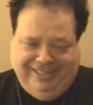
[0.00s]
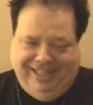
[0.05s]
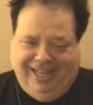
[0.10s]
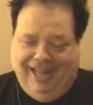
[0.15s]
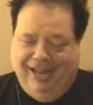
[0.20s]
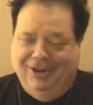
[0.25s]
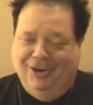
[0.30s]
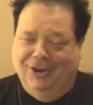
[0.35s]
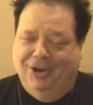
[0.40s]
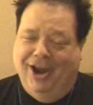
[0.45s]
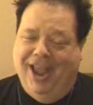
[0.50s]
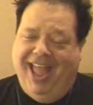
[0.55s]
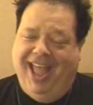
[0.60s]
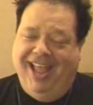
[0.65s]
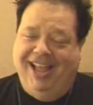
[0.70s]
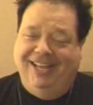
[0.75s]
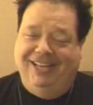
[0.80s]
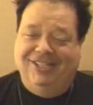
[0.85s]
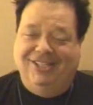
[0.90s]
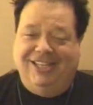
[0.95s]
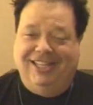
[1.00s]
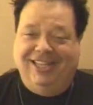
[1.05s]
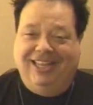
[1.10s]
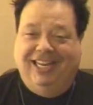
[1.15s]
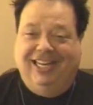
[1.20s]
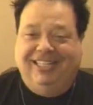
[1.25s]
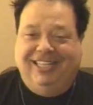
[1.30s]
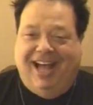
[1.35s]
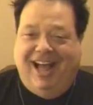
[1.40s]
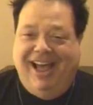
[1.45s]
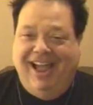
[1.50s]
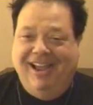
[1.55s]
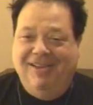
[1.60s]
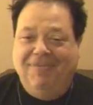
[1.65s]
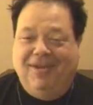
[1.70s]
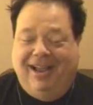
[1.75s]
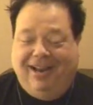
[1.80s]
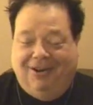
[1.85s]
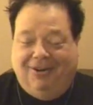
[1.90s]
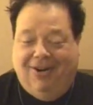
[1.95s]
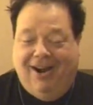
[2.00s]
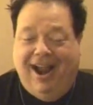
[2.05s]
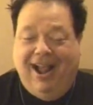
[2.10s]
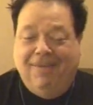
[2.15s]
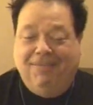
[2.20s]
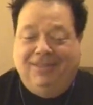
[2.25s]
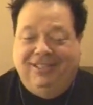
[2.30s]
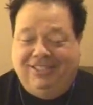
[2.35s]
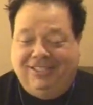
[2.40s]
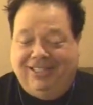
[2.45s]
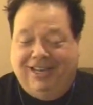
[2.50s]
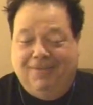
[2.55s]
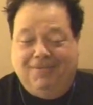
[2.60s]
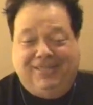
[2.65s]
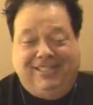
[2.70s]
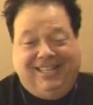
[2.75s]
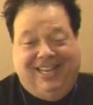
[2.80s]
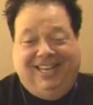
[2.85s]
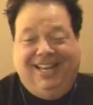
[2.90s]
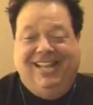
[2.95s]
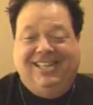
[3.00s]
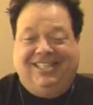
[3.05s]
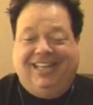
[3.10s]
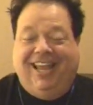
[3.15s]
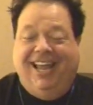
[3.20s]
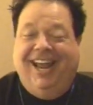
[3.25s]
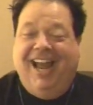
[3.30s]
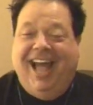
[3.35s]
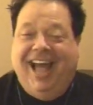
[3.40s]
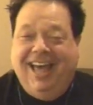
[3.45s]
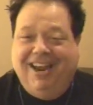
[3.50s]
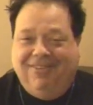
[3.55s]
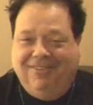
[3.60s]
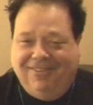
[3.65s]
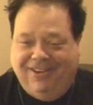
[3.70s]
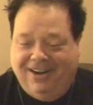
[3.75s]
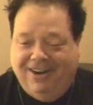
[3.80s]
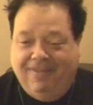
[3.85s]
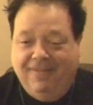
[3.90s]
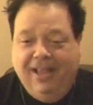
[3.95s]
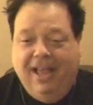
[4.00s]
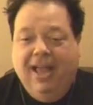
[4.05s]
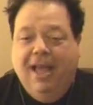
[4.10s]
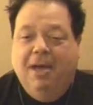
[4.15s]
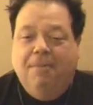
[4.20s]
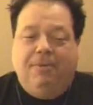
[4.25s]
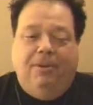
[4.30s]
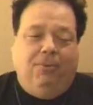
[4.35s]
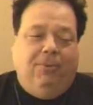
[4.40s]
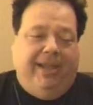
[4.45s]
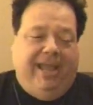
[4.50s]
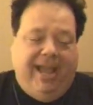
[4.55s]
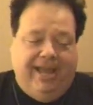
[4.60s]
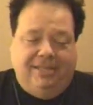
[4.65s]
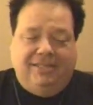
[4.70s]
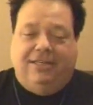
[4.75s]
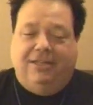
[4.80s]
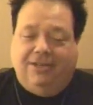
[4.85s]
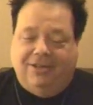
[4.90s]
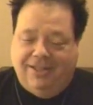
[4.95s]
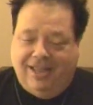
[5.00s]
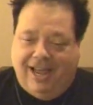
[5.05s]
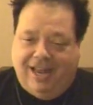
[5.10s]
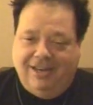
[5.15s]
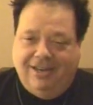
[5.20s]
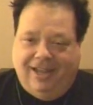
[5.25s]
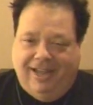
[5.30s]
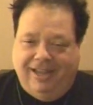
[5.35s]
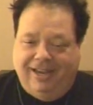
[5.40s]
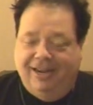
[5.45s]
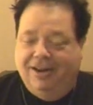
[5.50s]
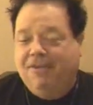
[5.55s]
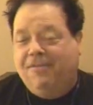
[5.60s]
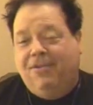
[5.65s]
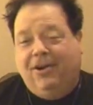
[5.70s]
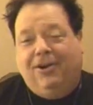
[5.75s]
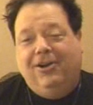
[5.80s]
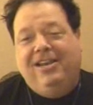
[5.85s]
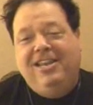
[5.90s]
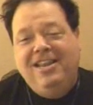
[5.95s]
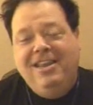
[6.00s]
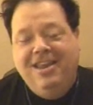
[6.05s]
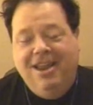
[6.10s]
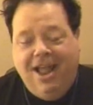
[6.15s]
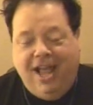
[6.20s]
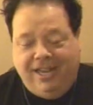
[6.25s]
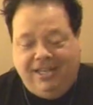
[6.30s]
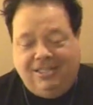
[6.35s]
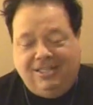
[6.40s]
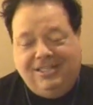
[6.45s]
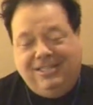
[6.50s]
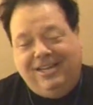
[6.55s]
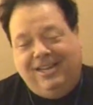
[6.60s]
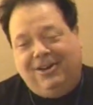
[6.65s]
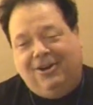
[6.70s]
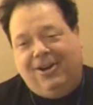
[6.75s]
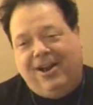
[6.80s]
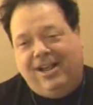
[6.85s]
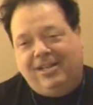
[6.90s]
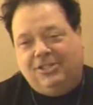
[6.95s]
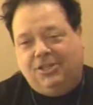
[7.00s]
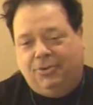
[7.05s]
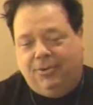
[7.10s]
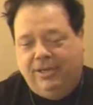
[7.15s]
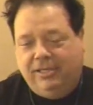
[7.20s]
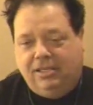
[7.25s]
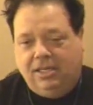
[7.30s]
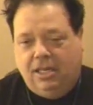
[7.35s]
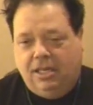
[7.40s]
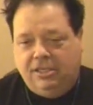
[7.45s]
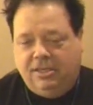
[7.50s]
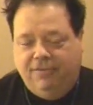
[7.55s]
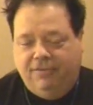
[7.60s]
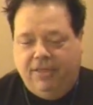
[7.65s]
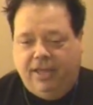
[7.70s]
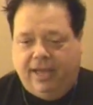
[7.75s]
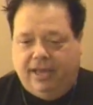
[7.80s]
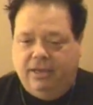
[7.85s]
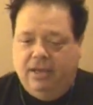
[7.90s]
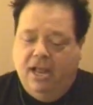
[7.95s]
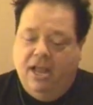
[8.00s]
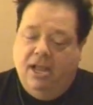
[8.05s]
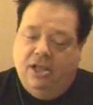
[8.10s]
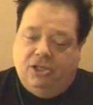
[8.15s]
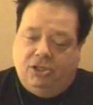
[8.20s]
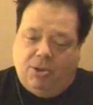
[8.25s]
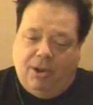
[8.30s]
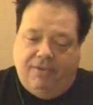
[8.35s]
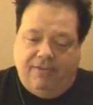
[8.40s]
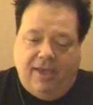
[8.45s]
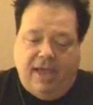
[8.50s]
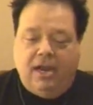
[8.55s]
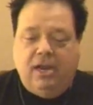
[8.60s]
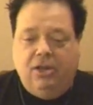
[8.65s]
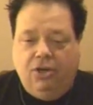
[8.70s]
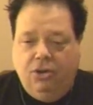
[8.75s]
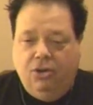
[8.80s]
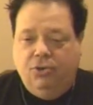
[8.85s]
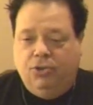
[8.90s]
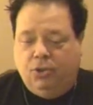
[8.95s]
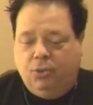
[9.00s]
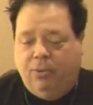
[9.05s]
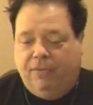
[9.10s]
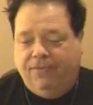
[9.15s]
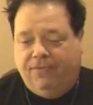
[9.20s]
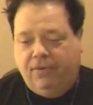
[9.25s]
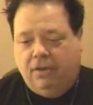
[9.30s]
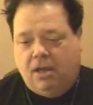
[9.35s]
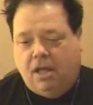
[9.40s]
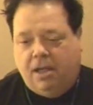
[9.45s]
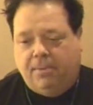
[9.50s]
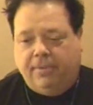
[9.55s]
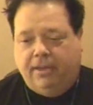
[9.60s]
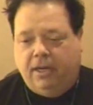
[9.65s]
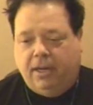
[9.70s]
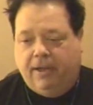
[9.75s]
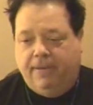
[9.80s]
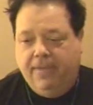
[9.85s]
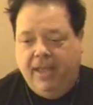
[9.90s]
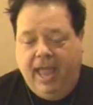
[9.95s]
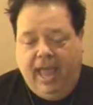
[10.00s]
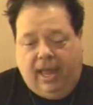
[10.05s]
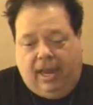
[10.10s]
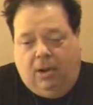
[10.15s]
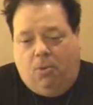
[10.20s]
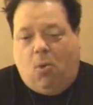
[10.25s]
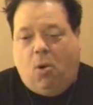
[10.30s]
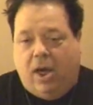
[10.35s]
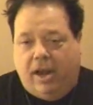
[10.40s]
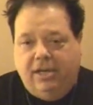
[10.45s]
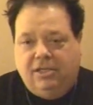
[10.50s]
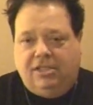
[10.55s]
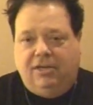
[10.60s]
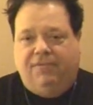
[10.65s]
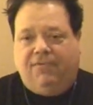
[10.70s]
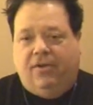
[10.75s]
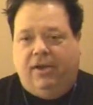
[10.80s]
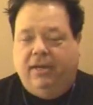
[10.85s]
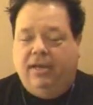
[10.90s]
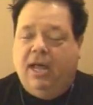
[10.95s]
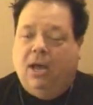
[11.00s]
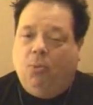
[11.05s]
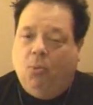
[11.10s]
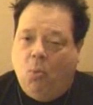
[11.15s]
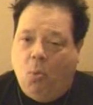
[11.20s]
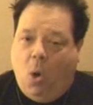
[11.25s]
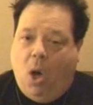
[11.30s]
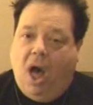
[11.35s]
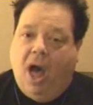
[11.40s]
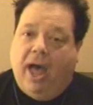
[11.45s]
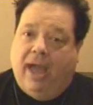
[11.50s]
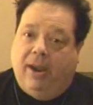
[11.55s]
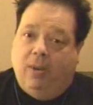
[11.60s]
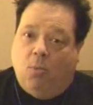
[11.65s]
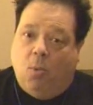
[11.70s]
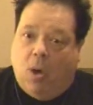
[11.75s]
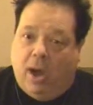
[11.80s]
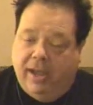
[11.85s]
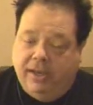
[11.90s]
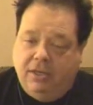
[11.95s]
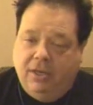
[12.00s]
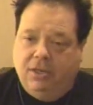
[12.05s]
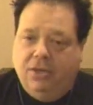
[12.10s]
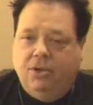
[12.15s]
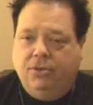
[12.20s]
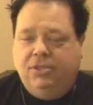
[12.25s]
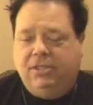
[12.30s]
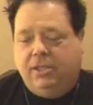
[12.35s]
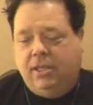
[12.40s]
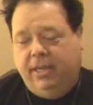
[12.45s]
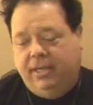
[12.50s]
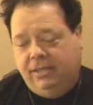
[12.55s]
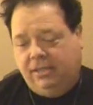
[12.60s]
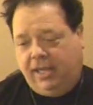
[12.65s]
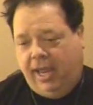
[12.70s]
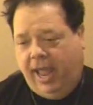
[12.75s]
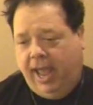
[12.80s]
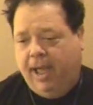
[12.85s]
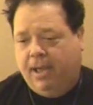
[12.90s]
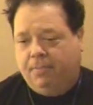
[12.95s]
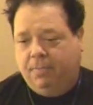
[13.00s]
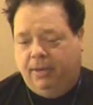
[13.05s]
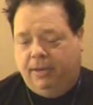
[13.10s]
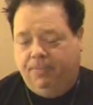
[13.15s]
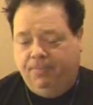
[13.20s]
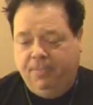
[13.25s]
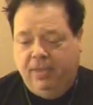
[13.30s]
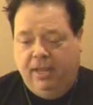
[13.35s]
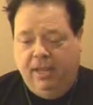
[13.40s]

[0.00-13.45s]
underage at the time, I grabbed the chips and said, "Let's get out of here." But we had dinner that night, and a very nice dinner as a result of that. So I've had unusual phenomena, and I wanted to find out why. Why do those things happen?